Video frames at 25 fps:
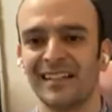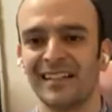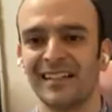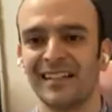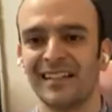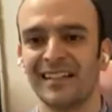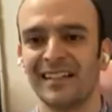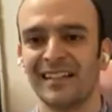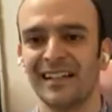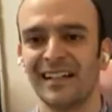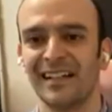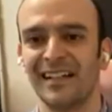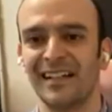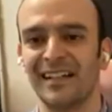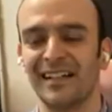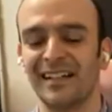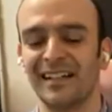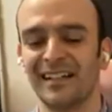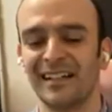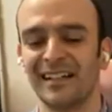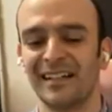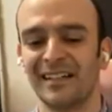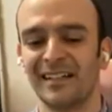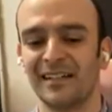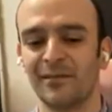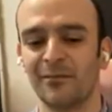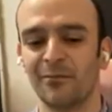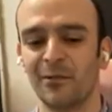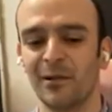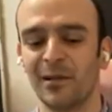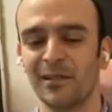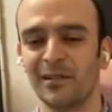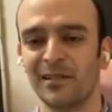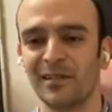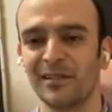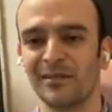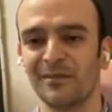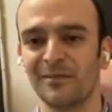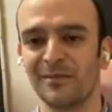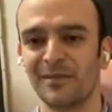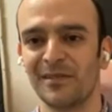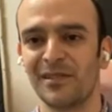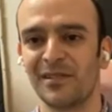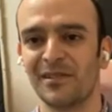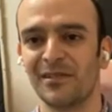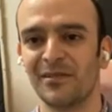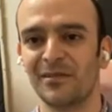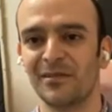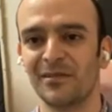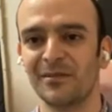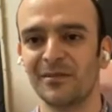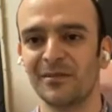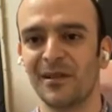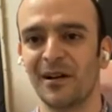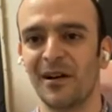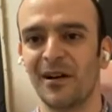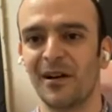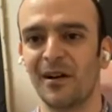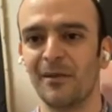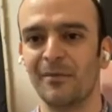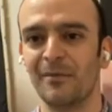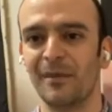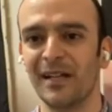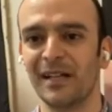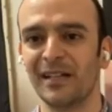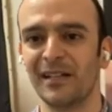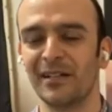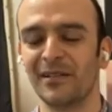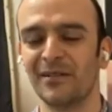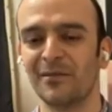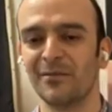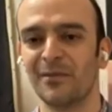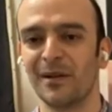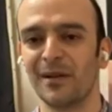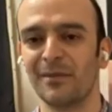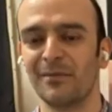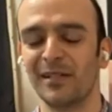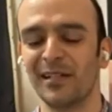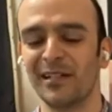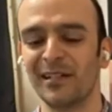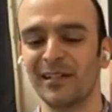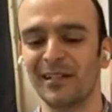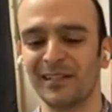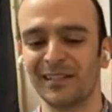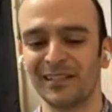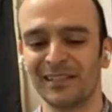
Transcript: Hi, and welcome to our Mako webinar.